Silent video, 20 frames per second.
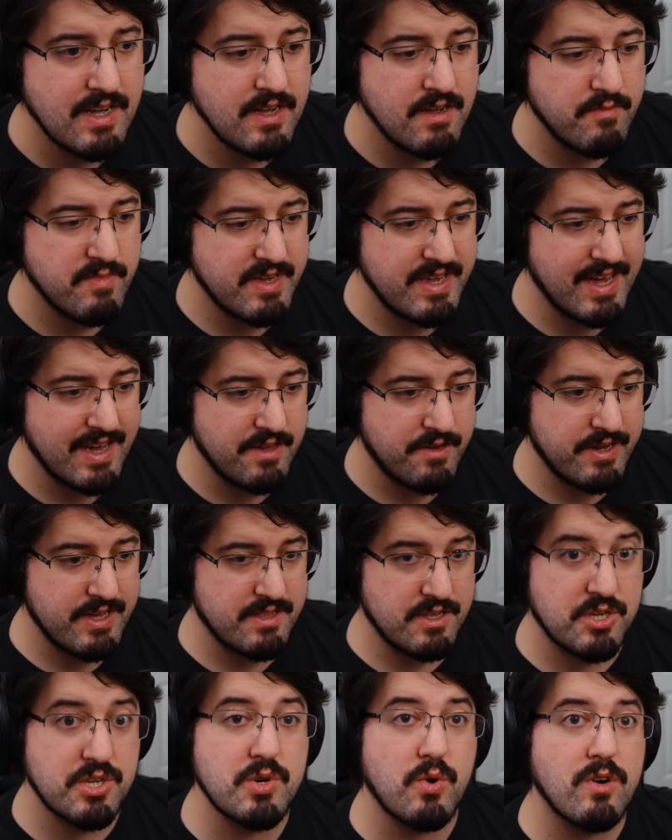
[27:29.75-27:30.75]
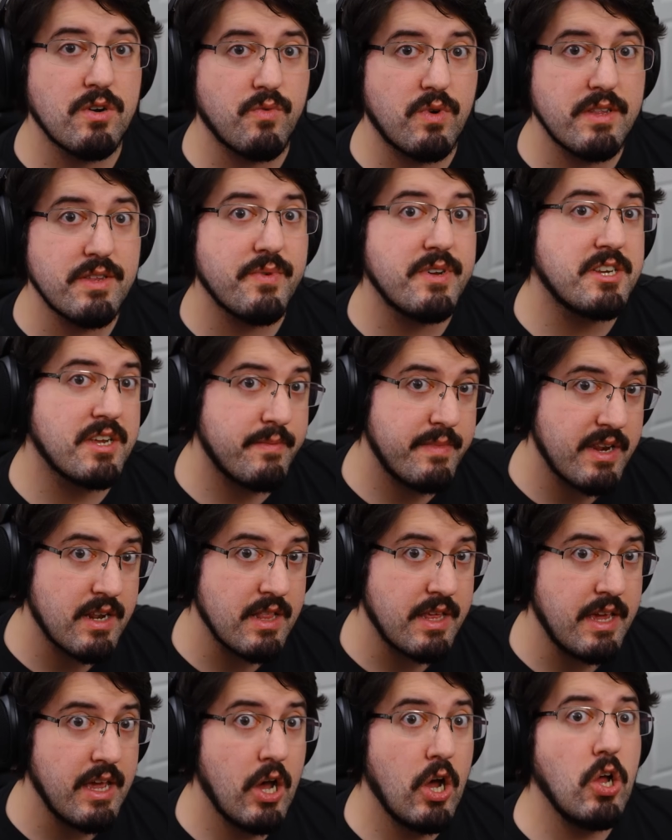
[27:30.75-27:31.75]
But yeah, you get the sword ones, which
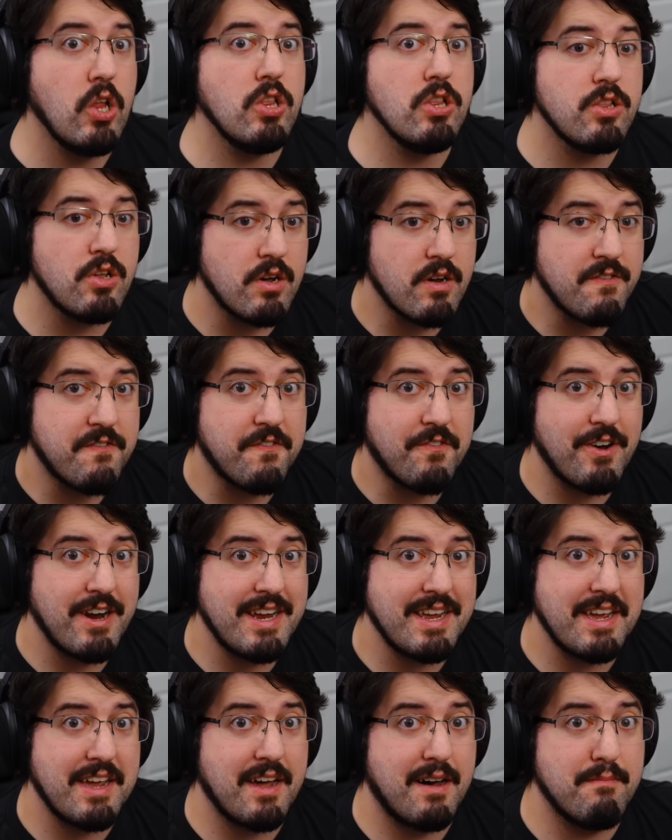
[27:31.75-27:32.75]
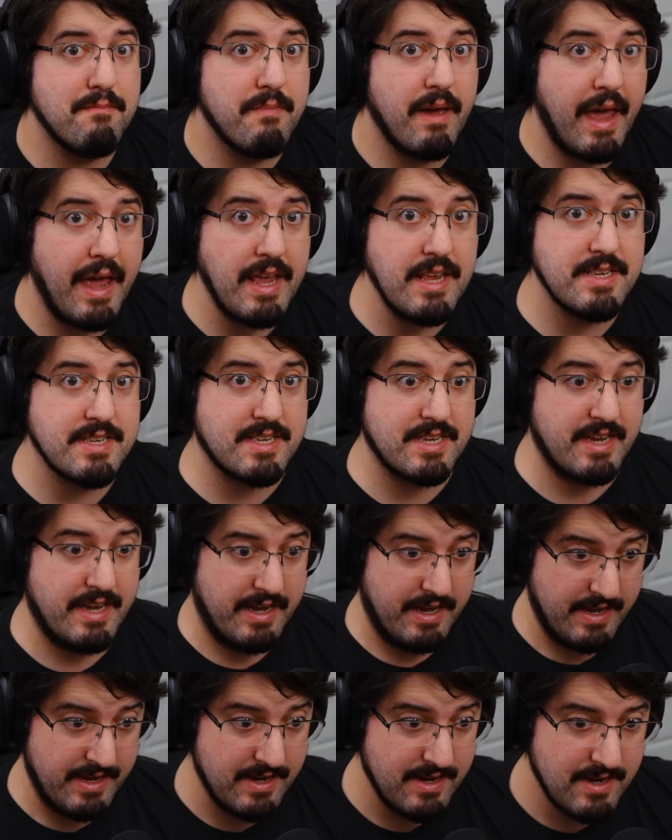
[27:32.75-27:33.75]
admittedly look freaking
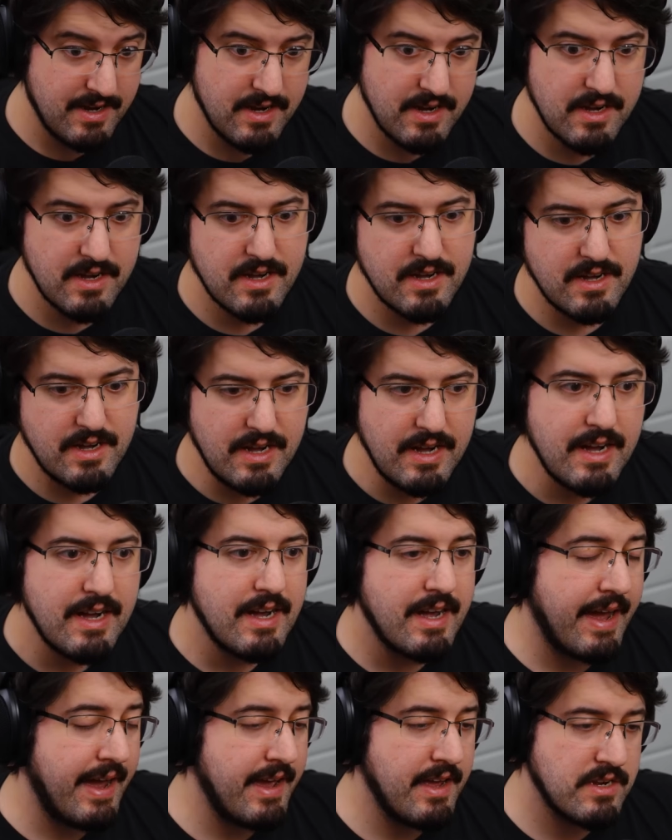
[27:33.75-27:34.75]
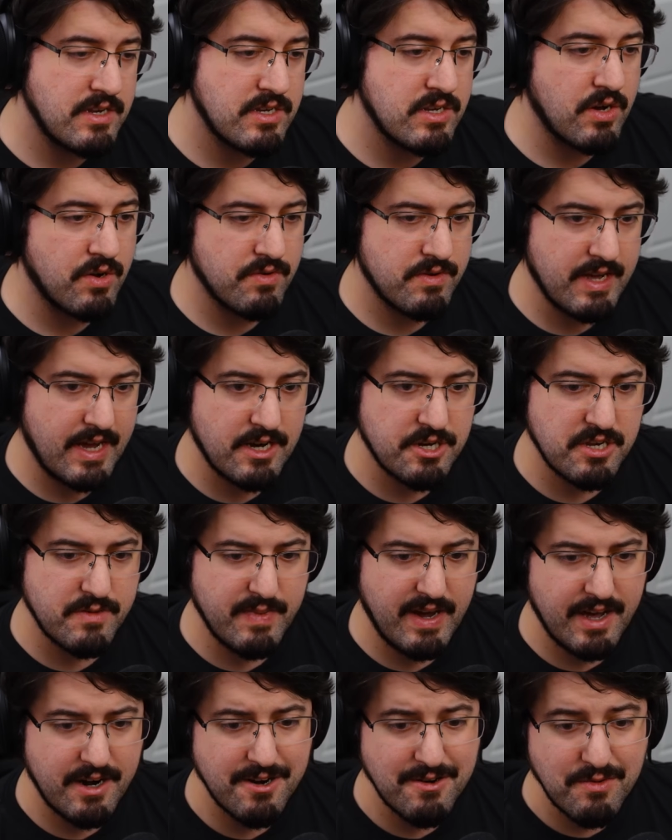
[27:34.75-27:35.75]
amazing and don't actually
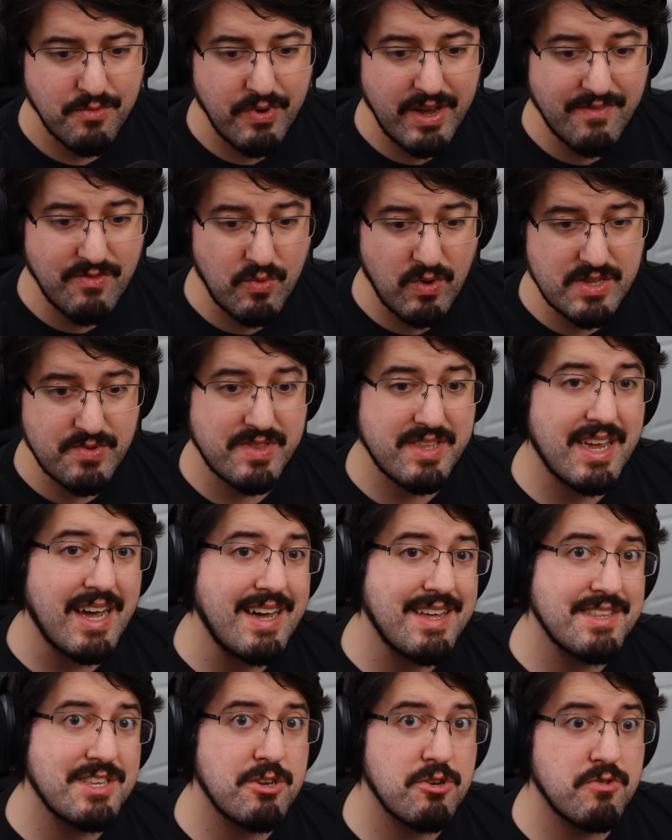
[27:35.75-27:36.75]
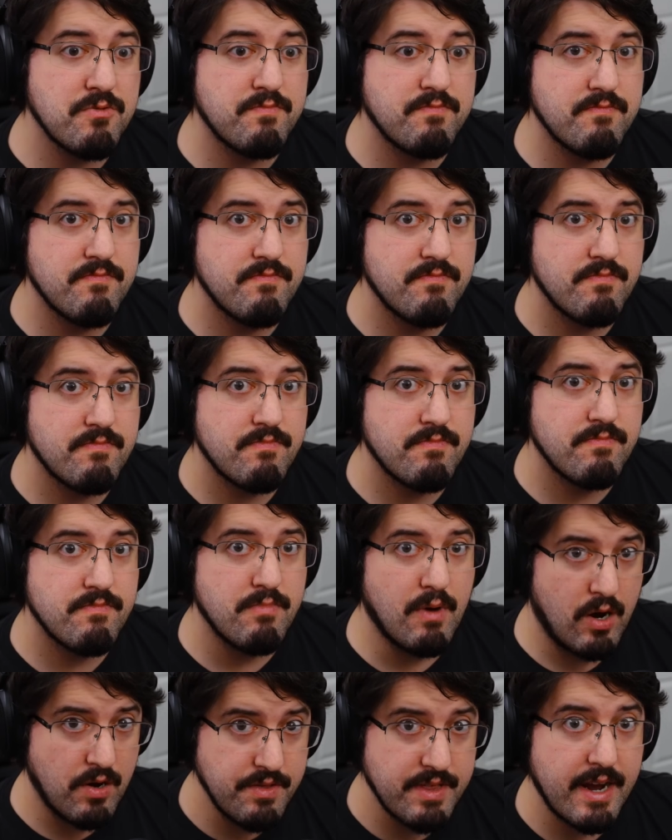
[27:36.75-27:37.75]
matter. We have the ones with guns who
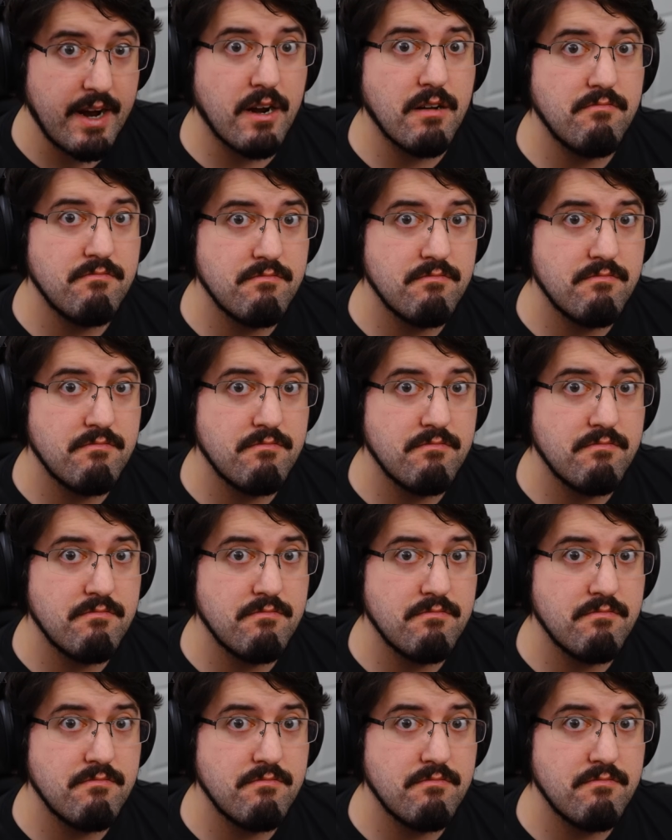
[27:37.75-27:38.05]
are there.